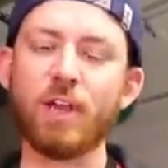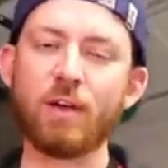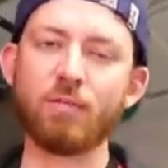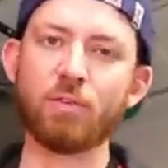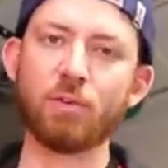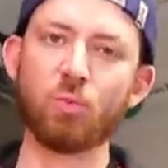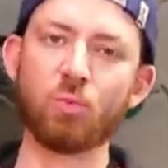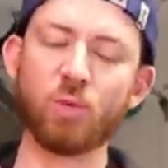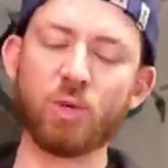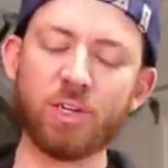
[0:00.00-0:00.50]
you have
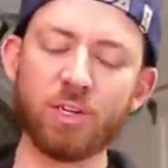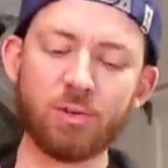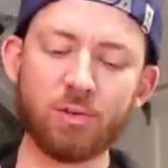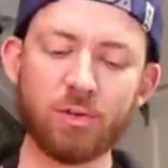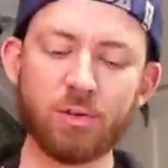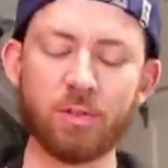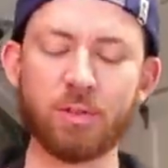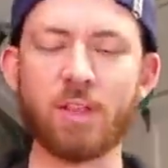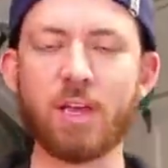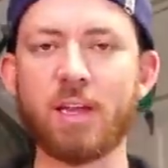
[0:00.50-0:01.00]
a
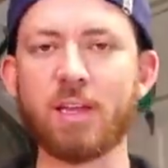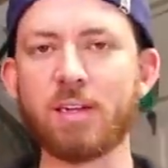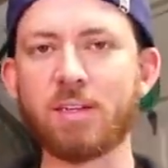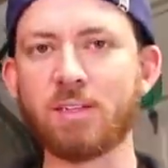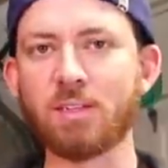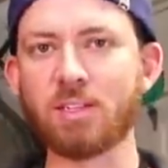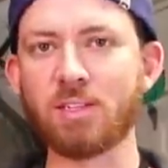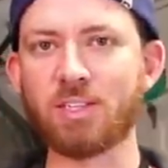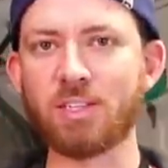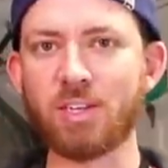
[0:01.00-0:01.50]
reel that
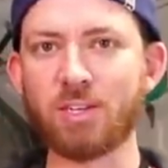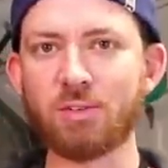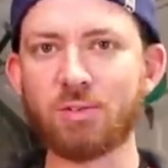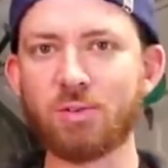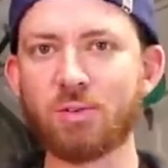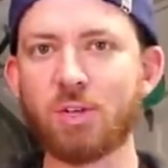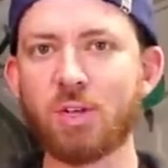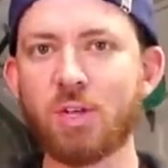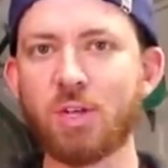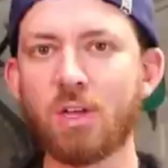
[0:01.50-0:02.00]
is
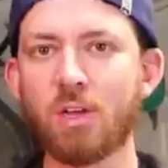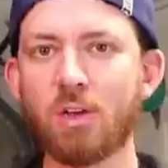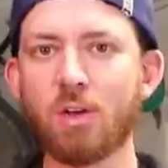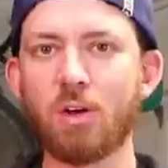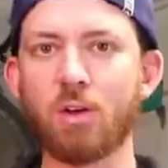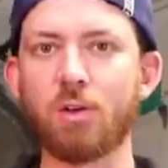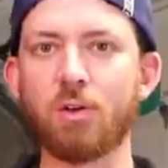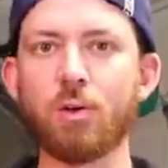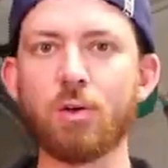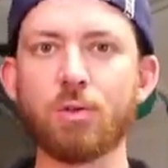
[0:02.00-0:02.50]
sealed
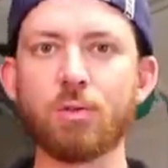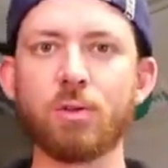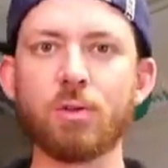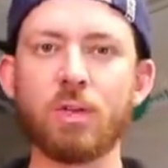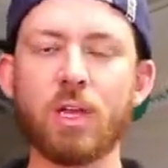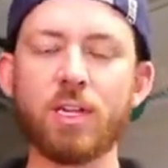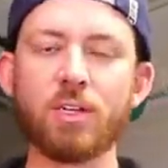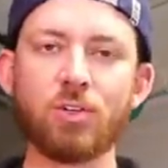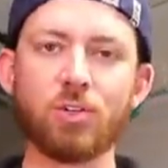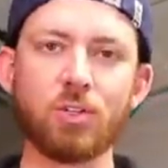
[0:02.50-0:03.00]
on all
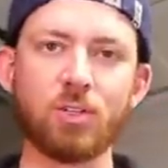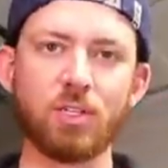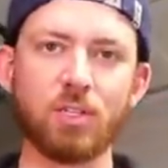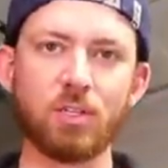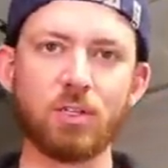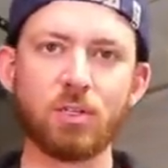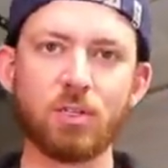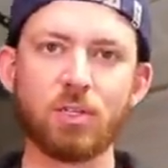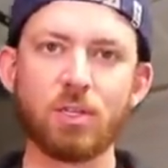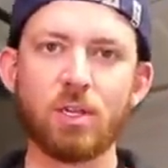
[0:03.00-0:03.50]
the
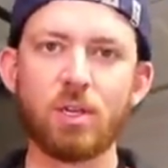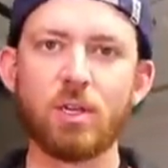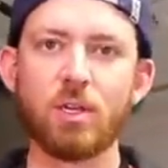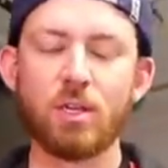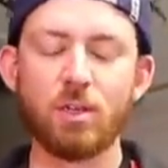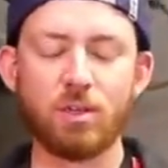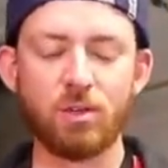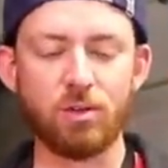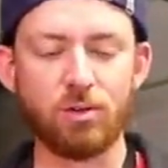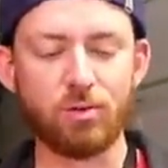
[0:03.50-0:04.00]
entrances,
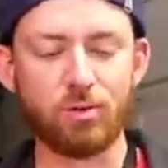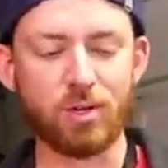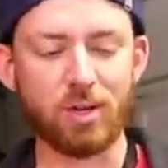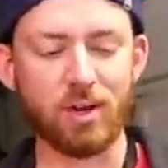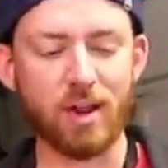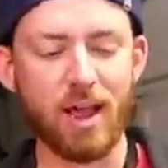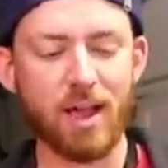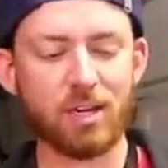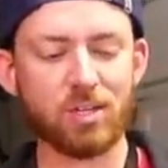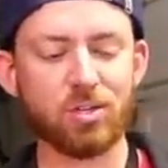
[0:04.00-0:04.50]
you
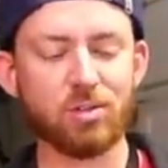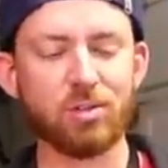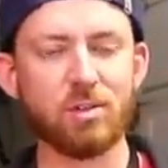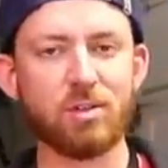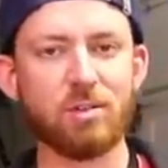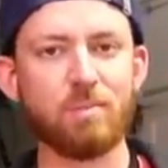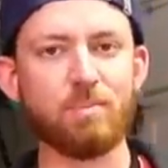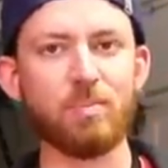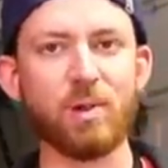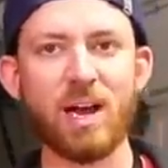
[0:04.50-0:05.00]
can
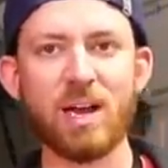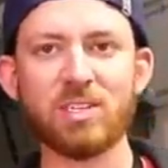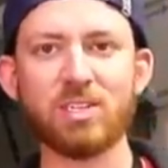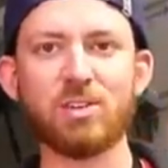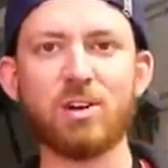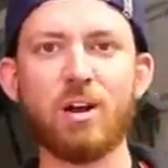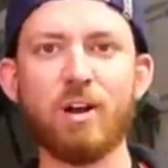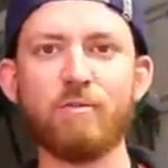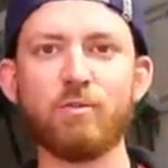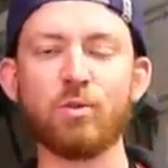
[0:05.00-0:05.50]
actually
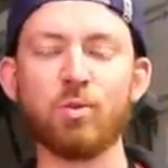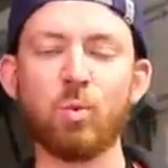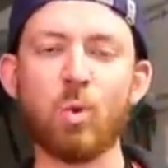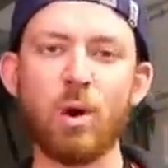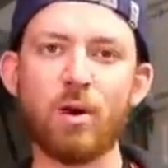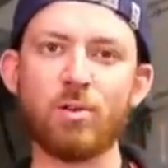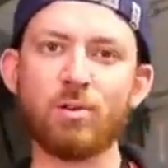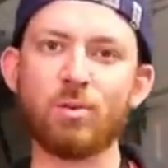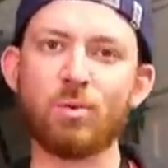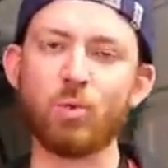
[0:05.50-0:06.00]
blast it off with
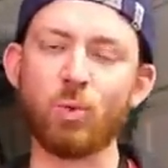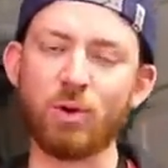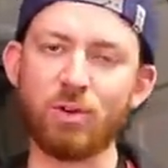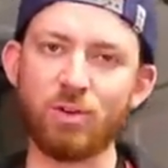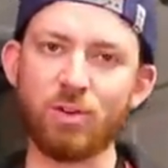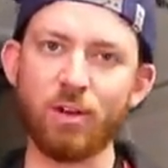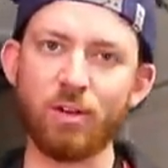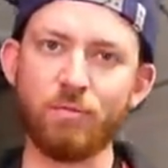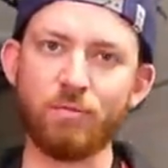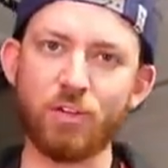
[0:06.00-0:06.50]
water when
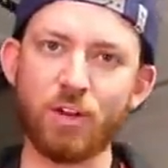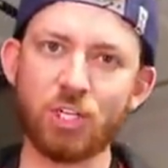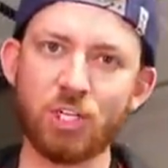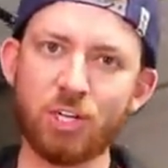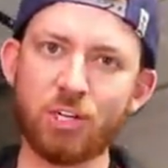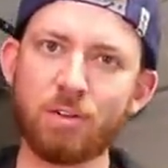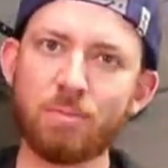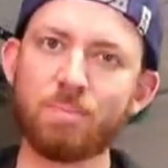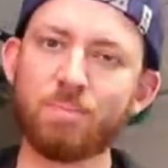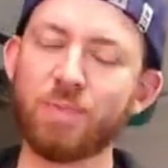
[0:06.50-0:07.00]
you're done
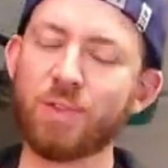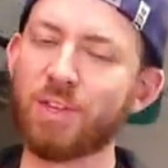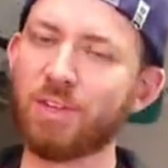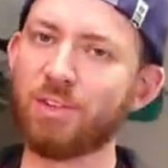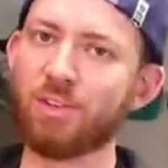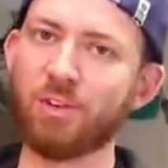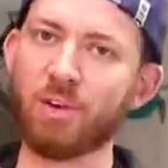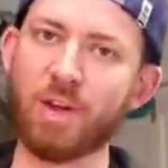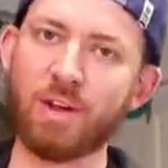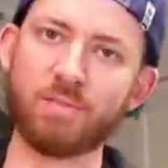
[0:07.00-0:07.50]
fishing.
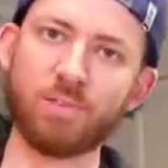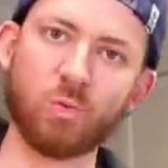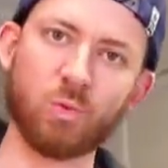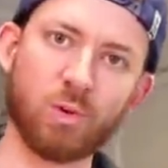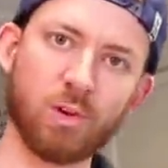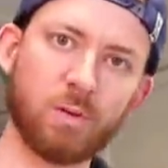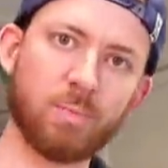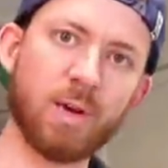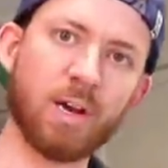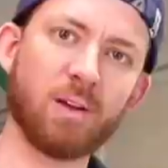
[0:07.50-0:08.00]
You don't have to
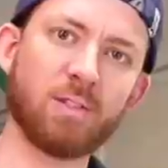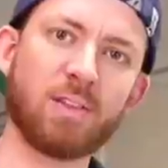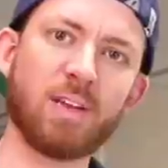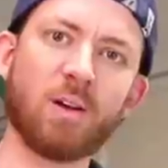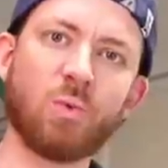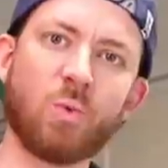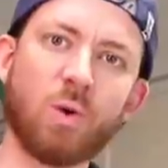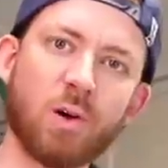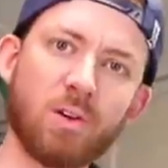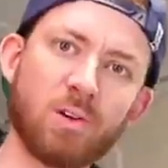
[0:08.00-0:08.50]
worry about
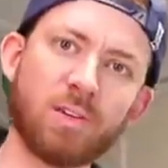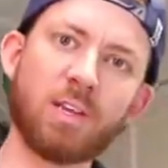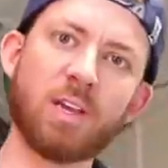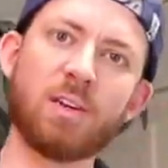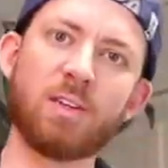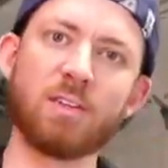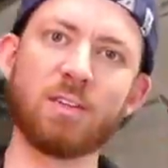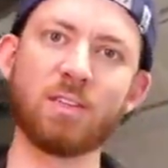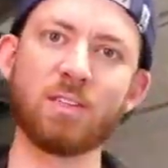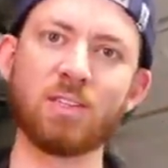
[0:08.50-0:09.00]
that water
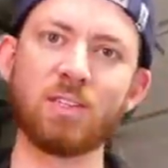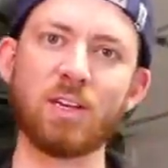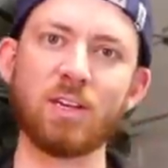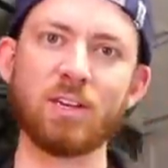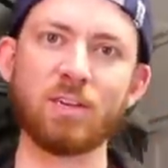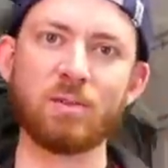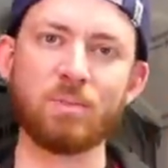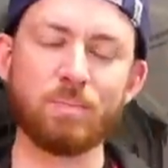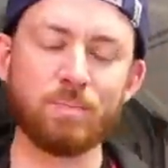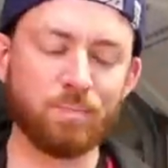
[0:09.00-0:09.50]
getting
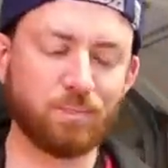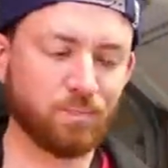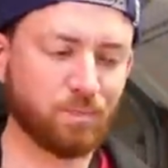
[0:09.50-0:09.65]
inside